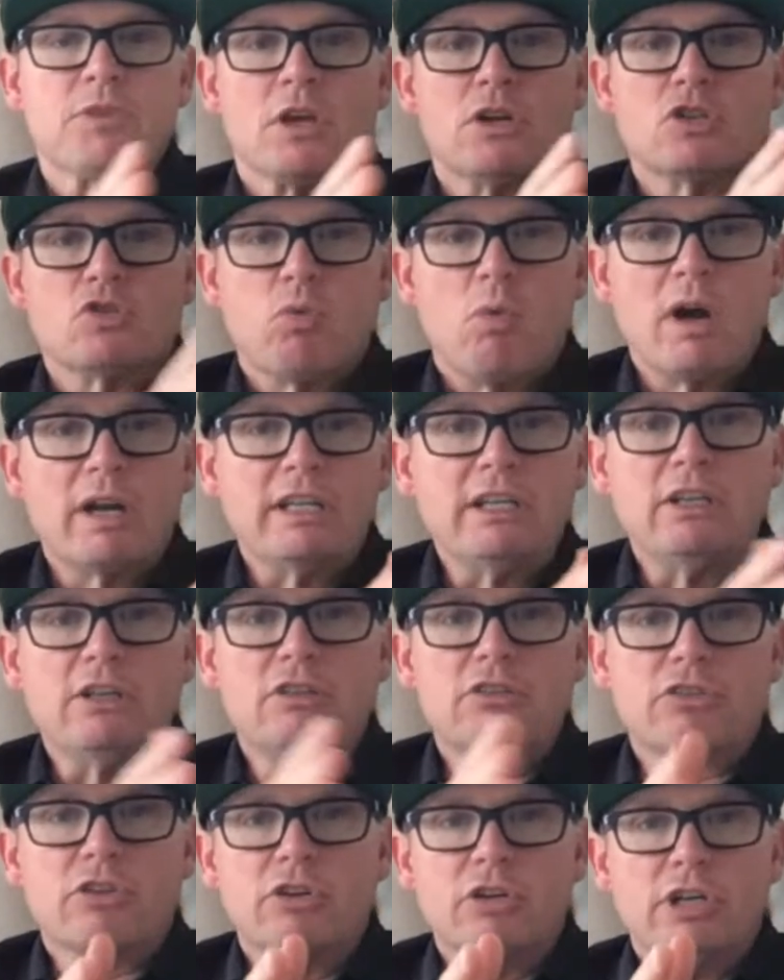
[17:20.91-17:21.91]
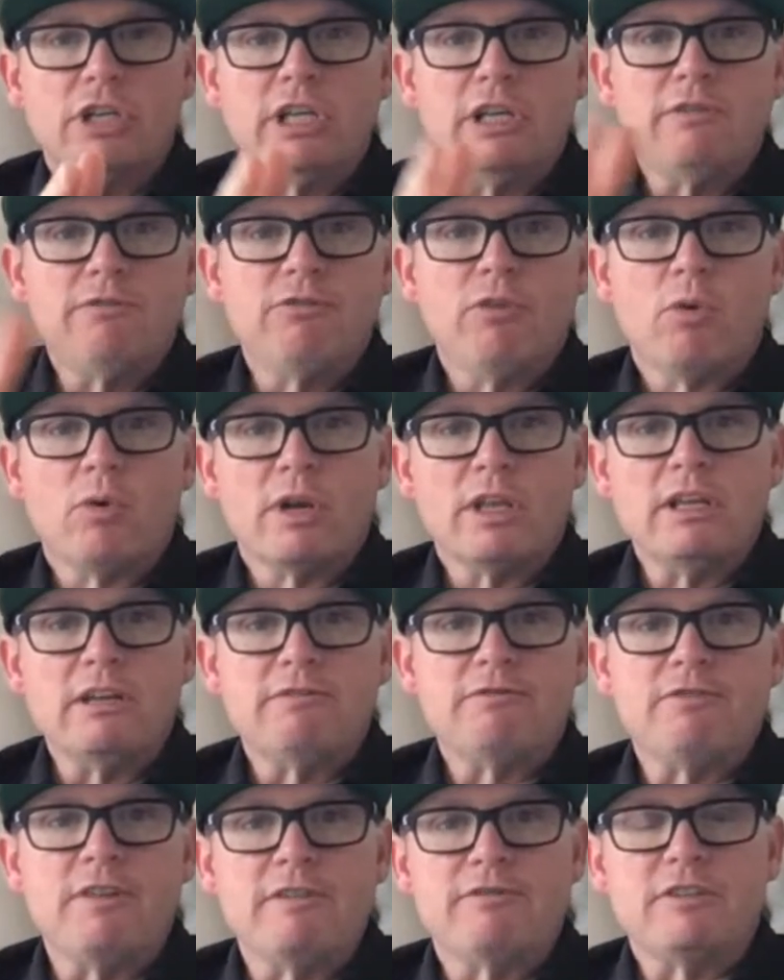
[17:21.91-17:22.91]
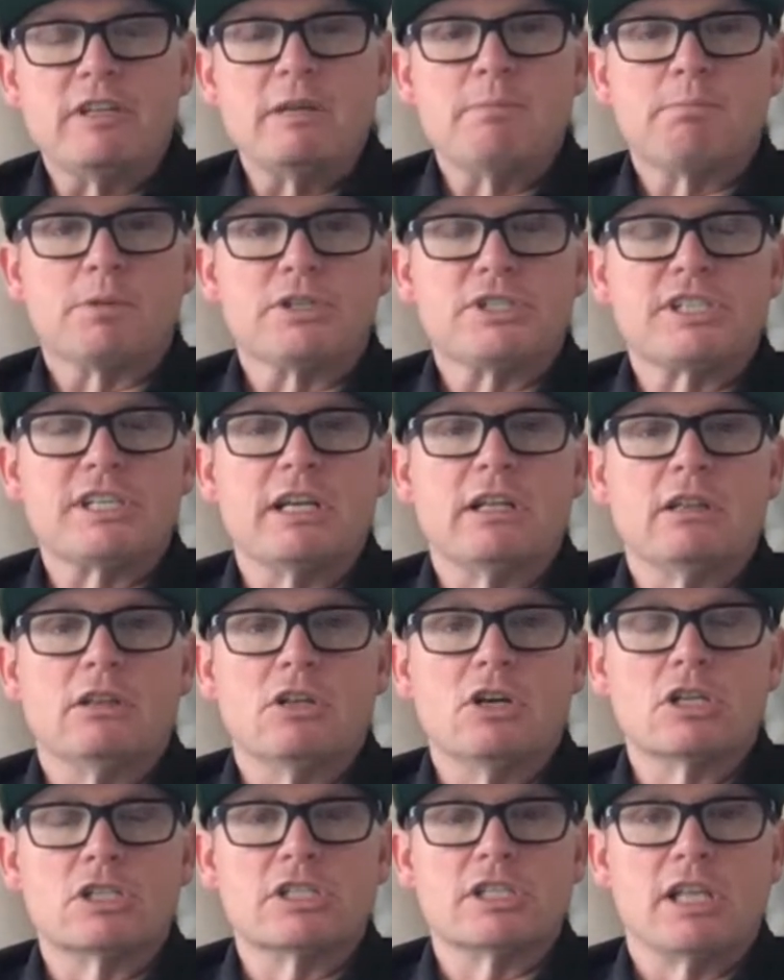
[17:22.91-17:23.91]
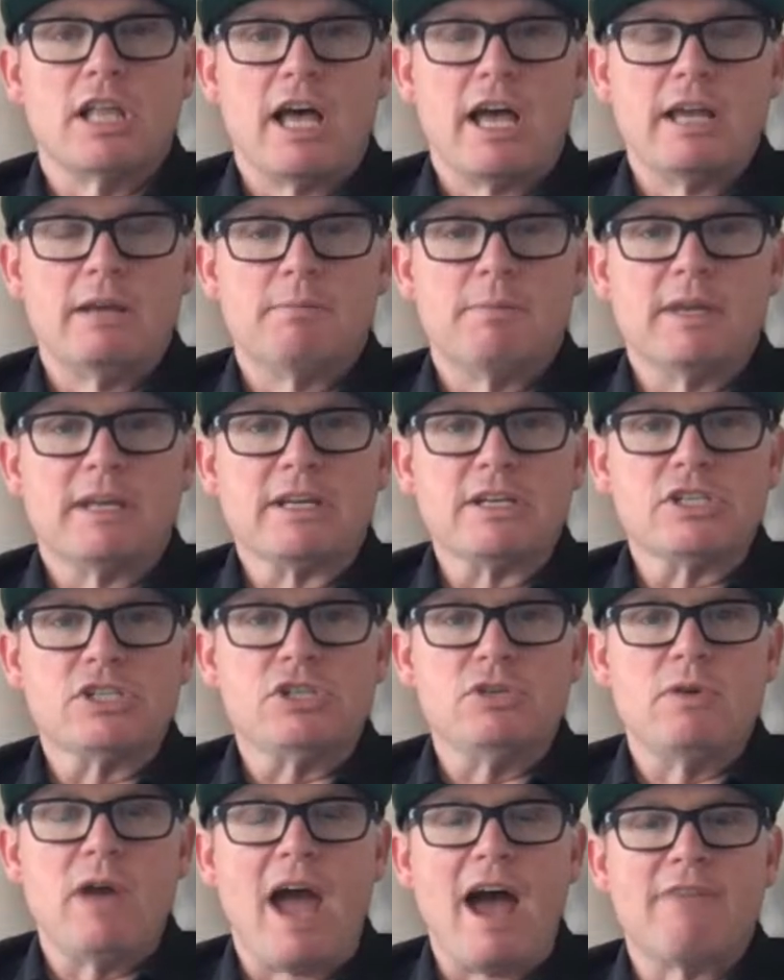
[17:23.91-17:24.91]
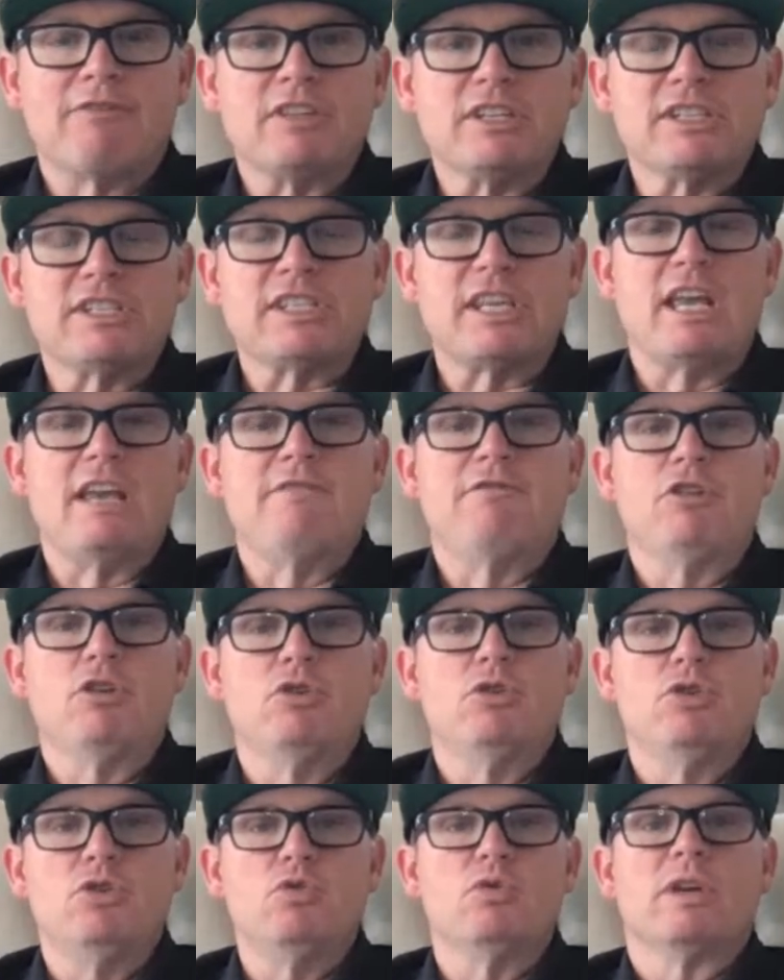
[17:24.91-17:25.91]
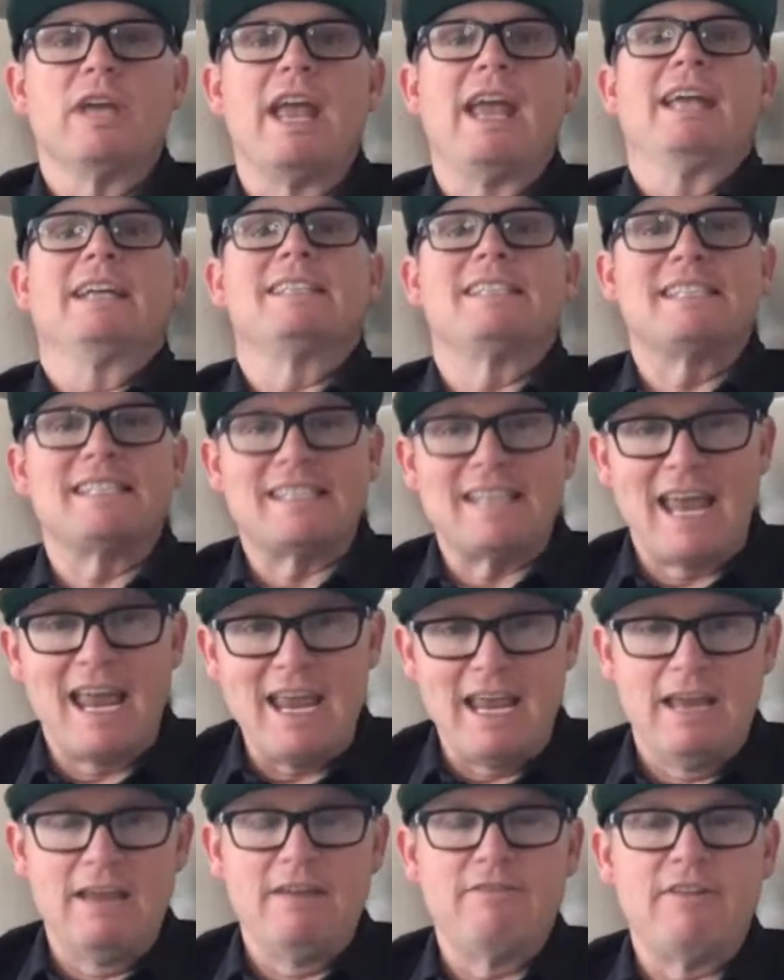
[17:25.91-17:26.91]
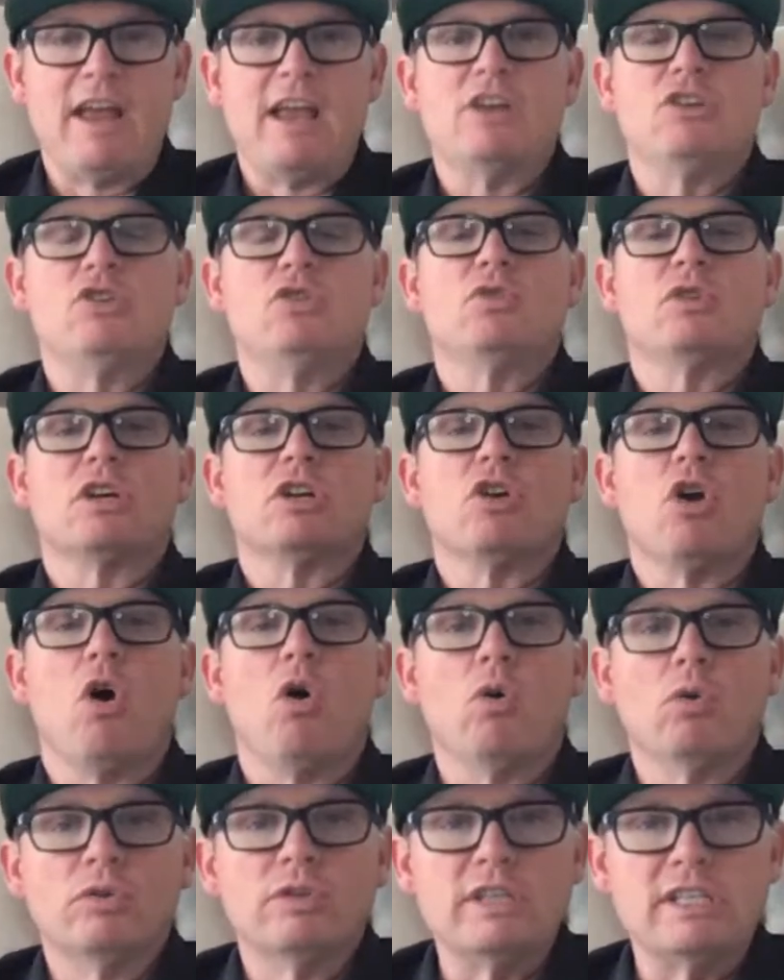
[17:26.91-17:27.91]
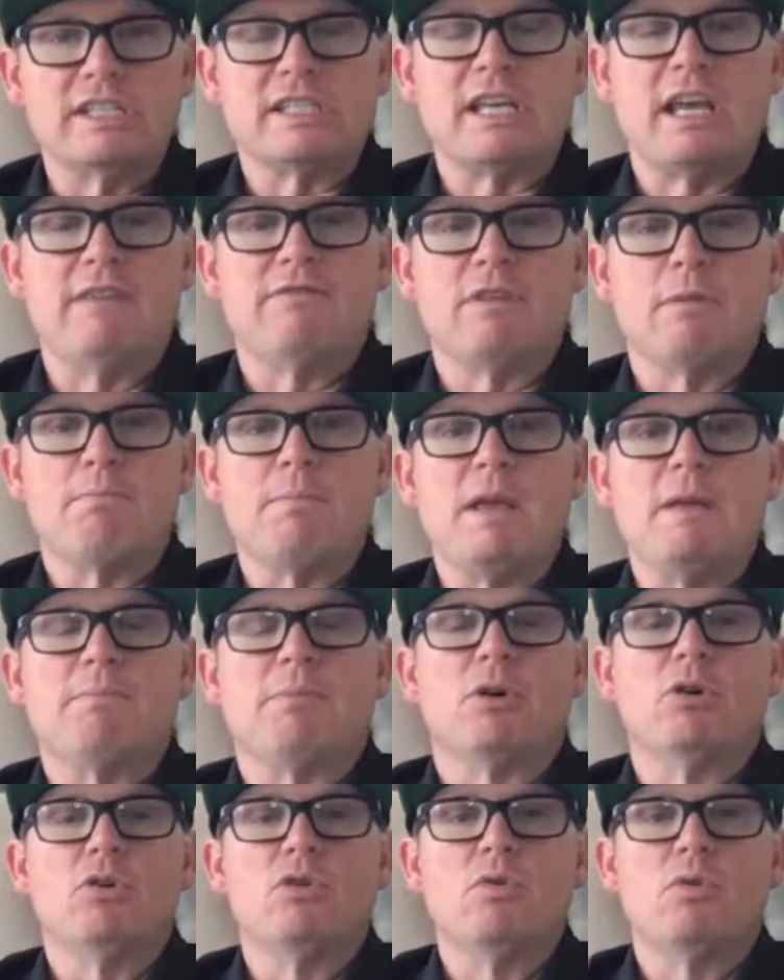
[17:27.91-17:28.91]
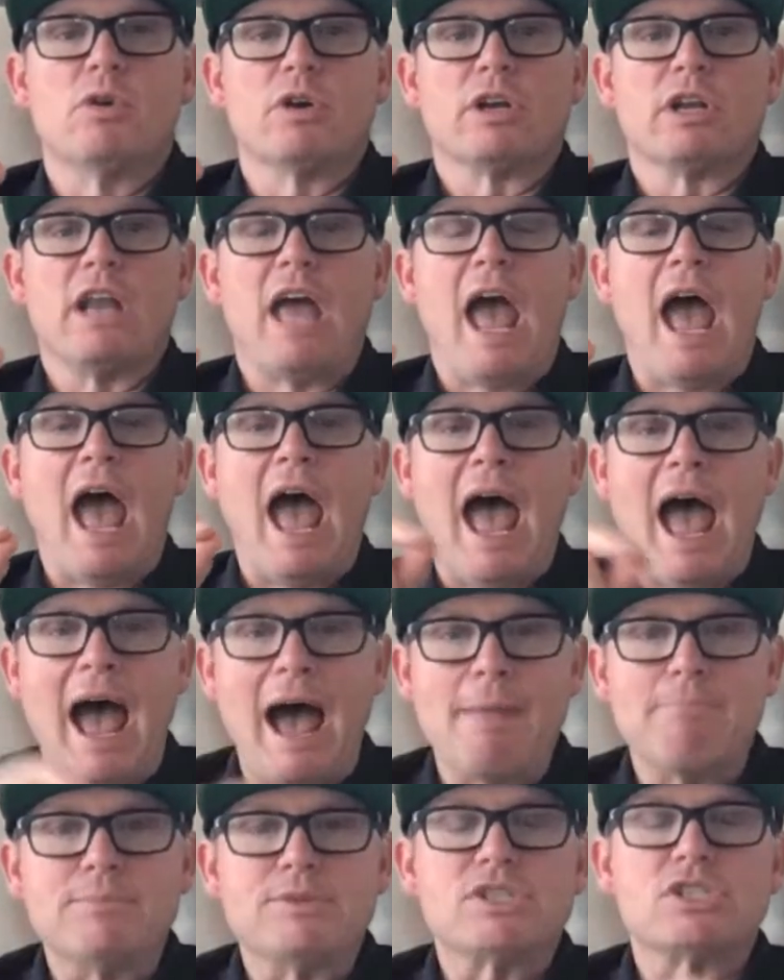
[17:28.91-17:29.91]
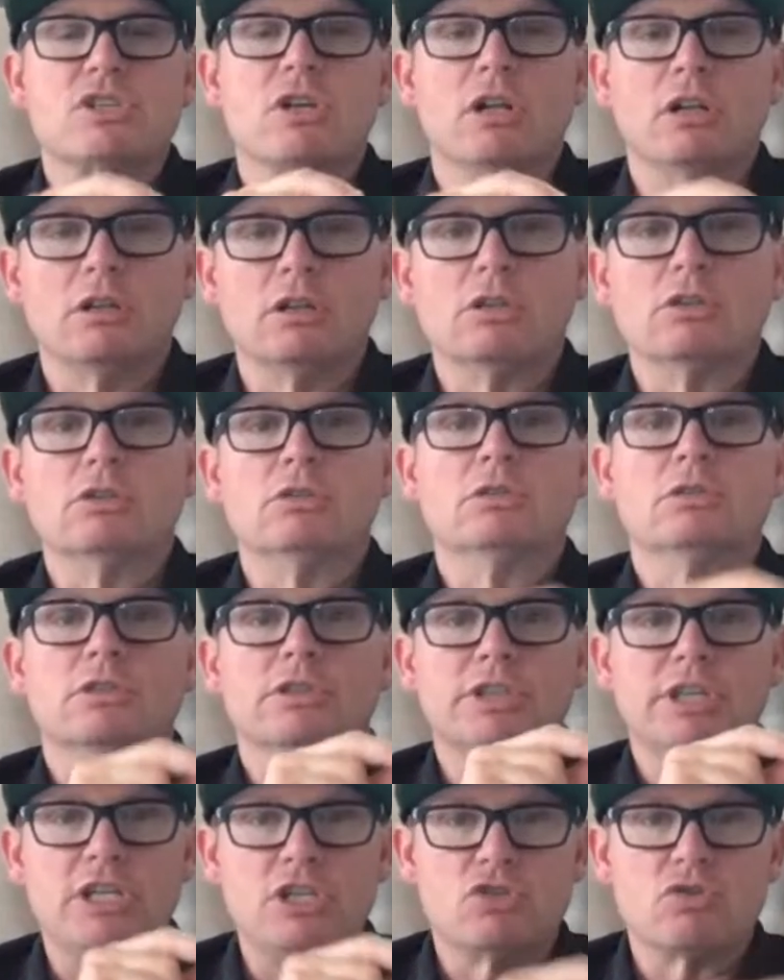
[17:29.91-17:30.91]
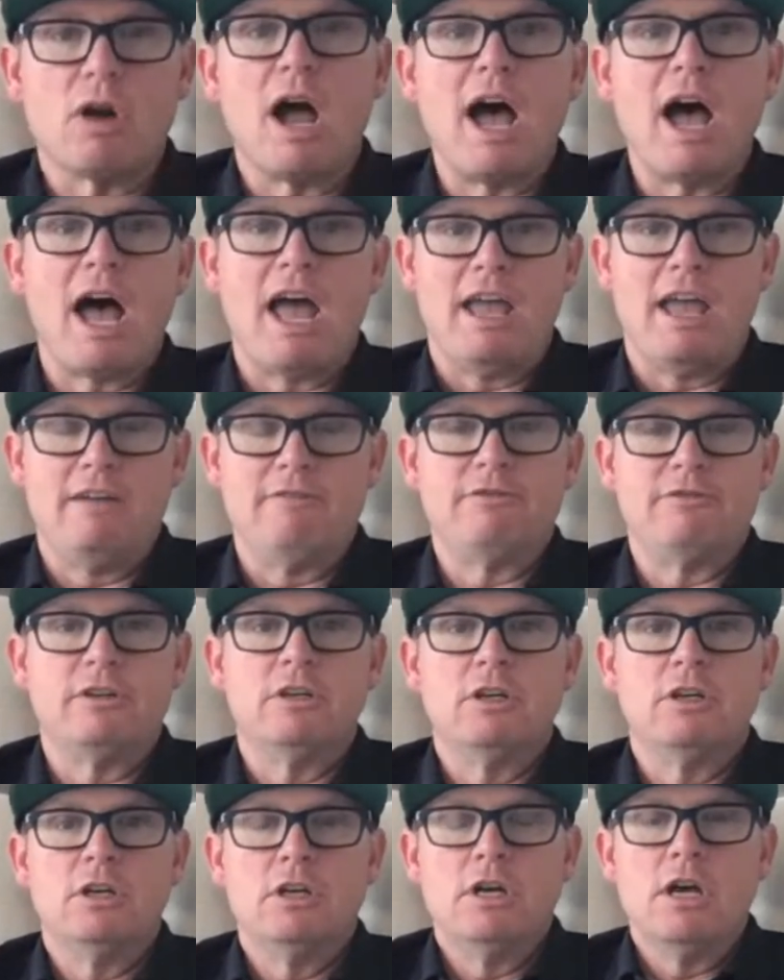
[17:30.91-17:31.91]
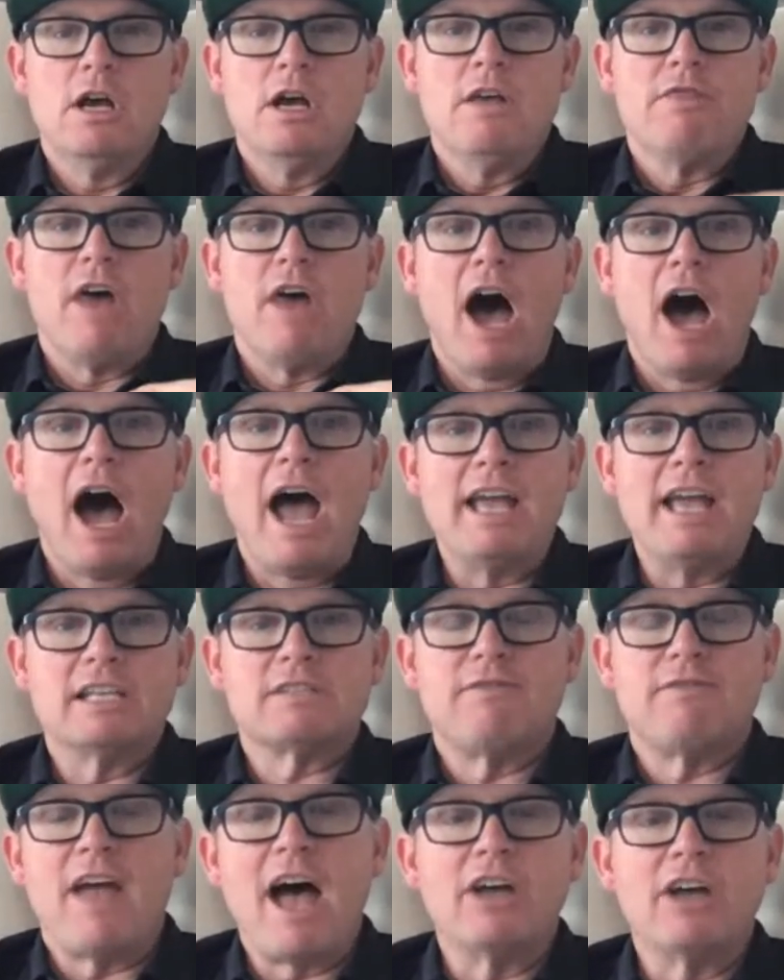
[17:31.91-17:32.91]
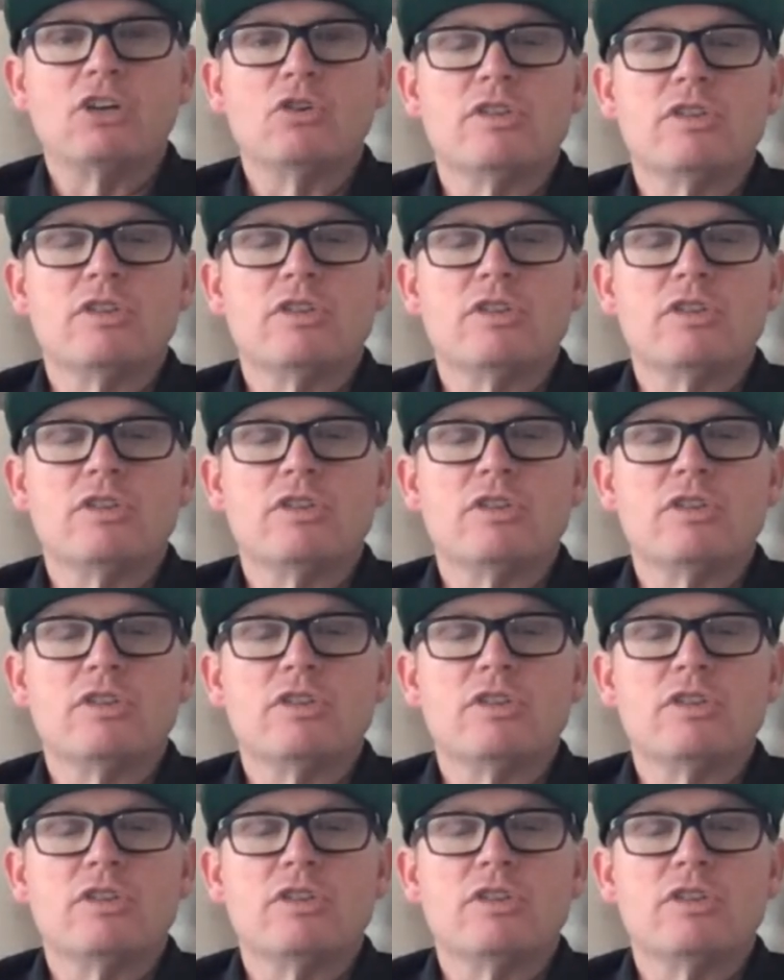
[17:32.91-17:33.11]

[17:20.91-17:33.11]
20, 30, 40, 50% looks like, because you have to save who you can save, and you can only save the people who are going to absolutely drive the highest value.